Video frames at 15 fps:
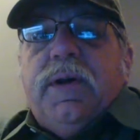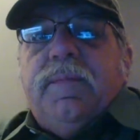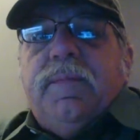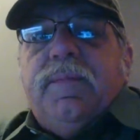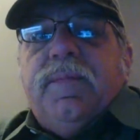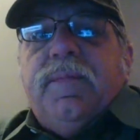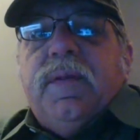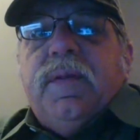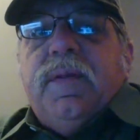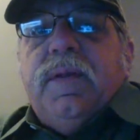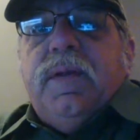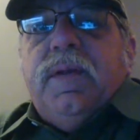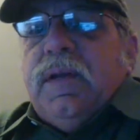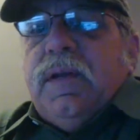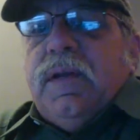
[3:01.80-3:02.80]
Now we got to
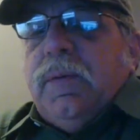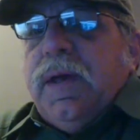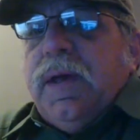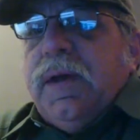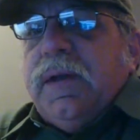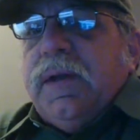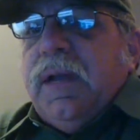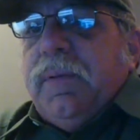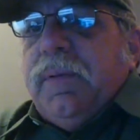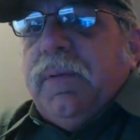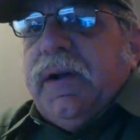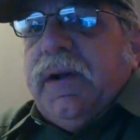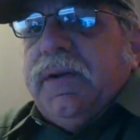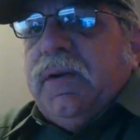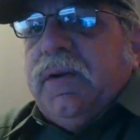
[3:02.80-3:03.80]
keep our eye on the one that's